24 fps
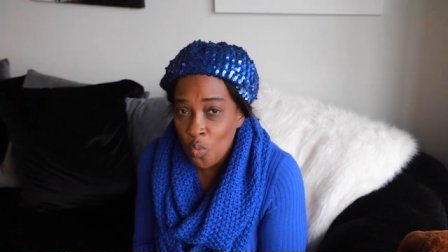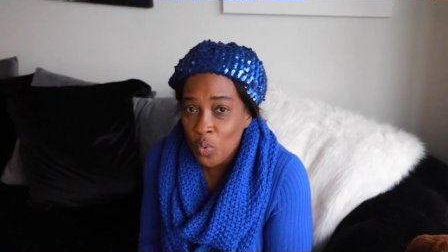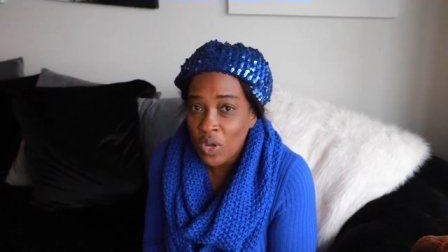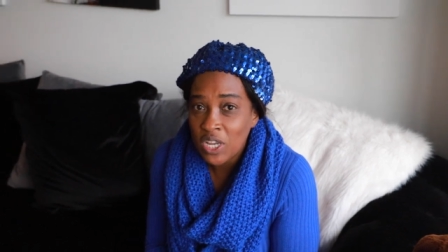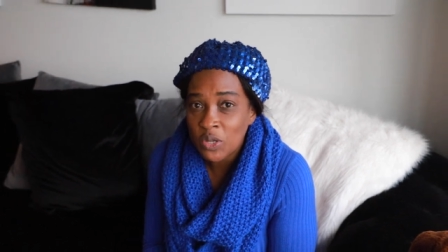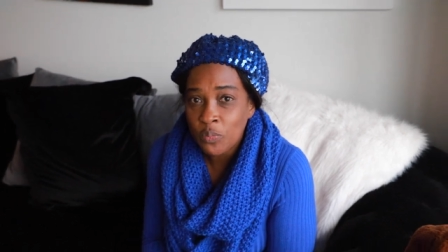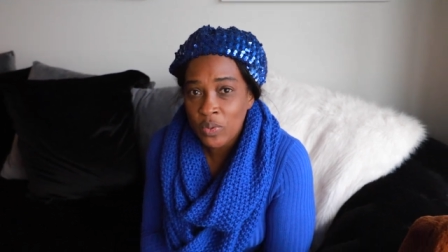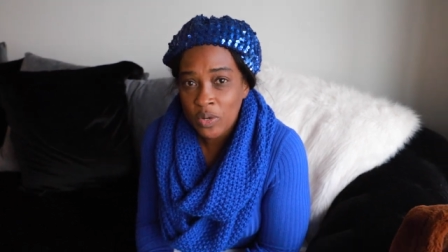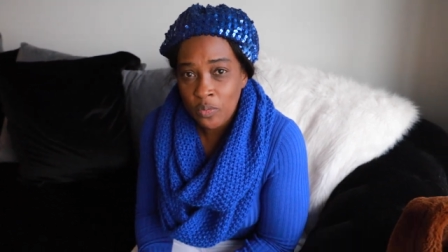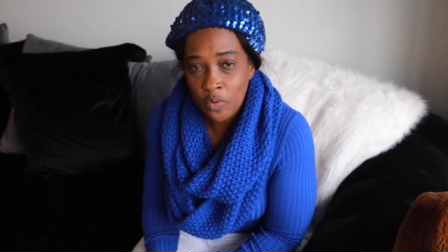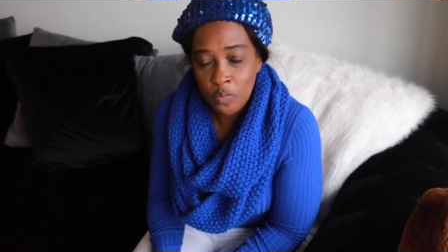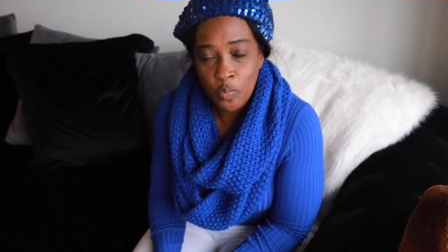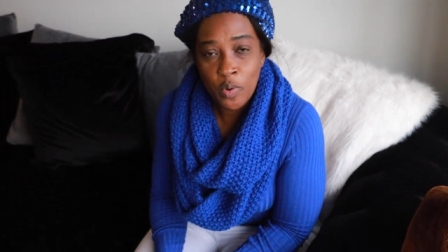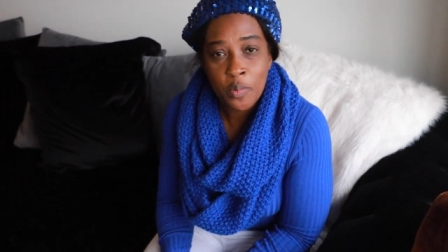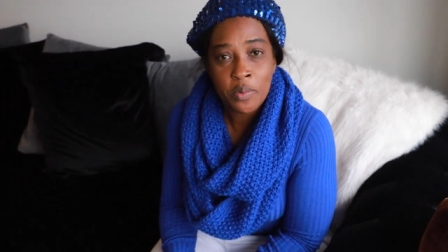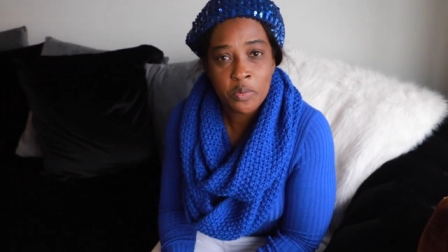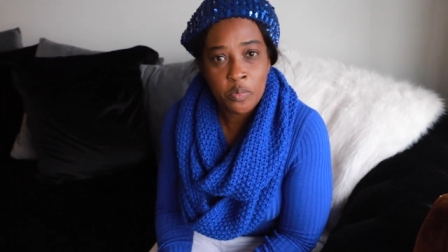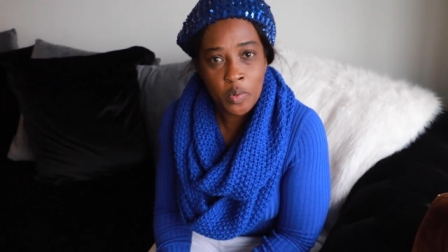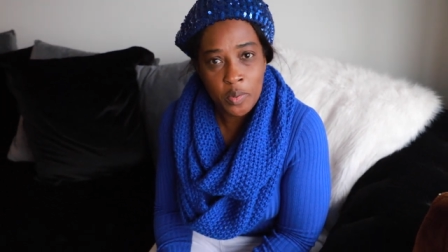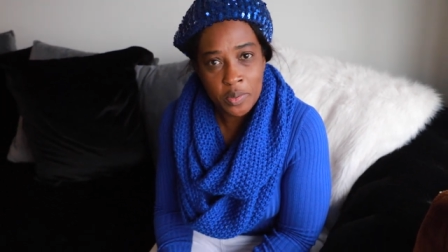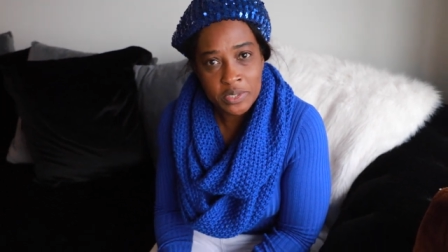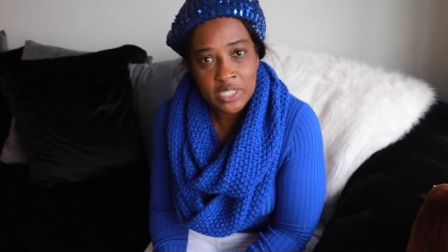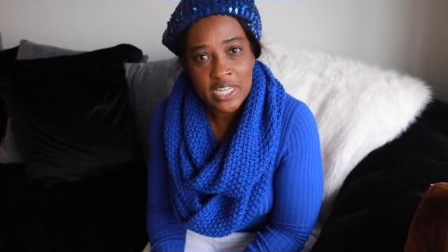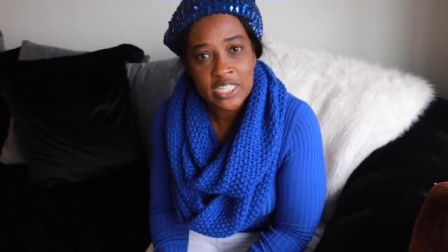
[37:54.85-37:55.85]

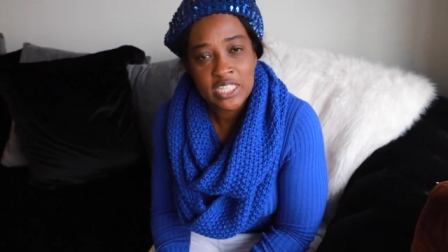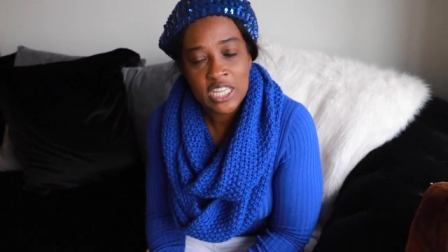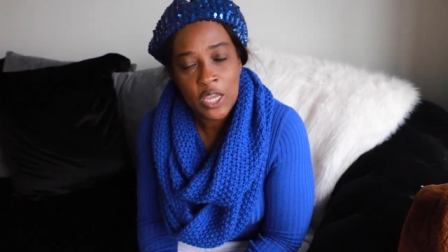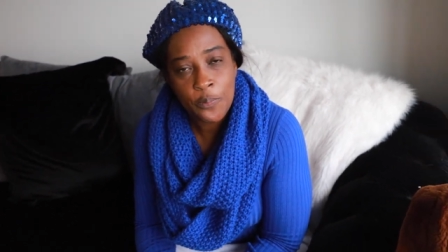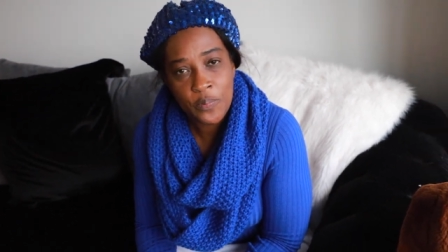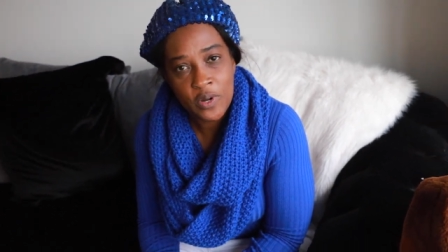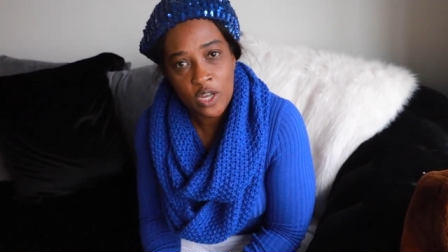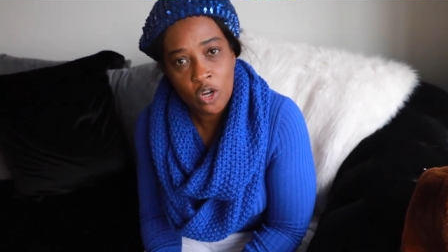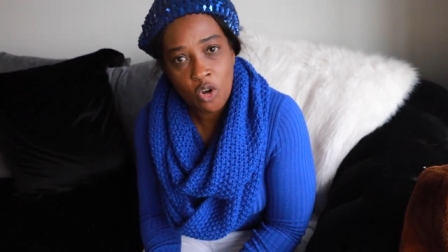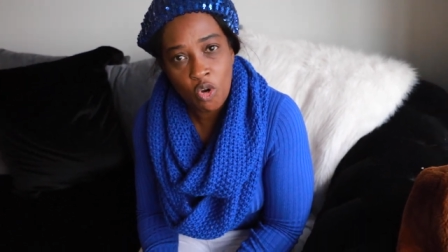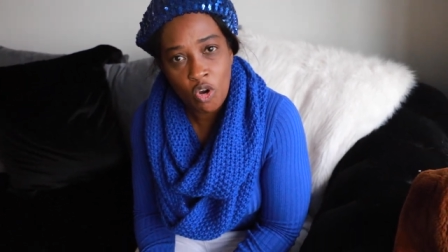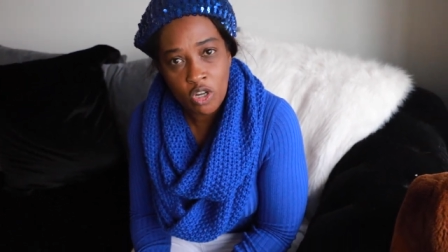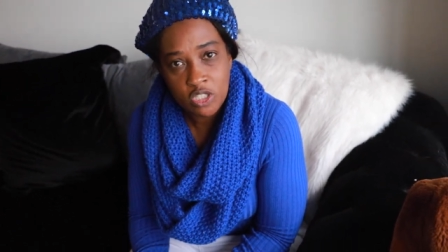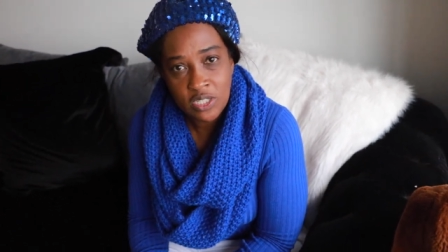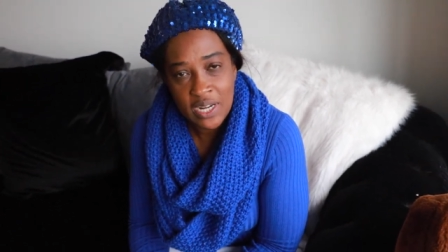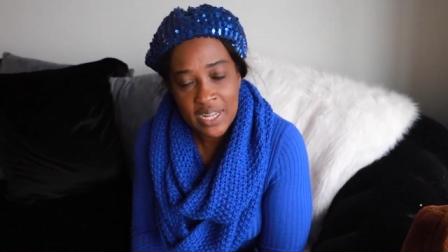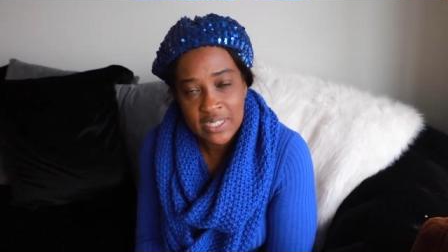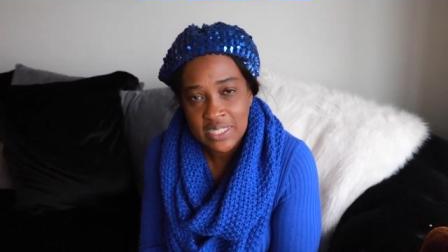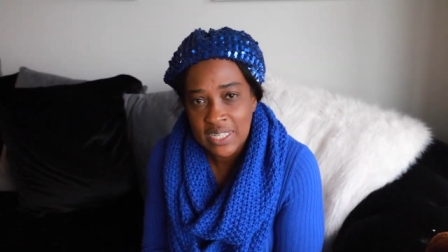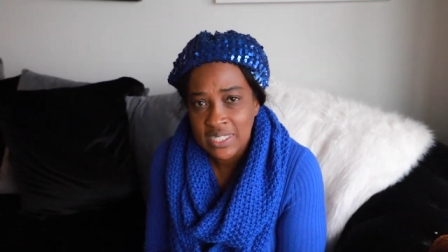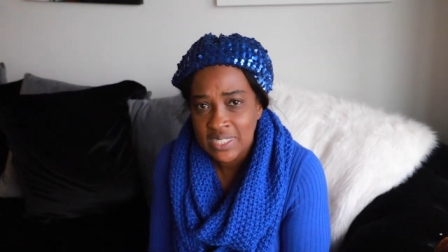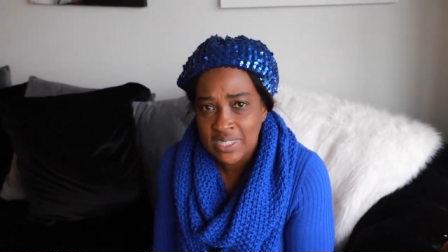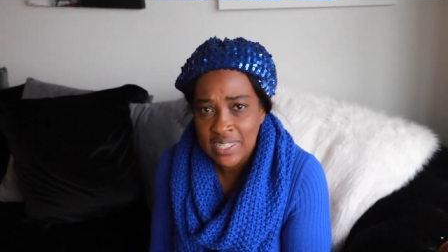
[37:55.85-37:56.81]
Yeah. We, we were just keeping it cordial. And I said,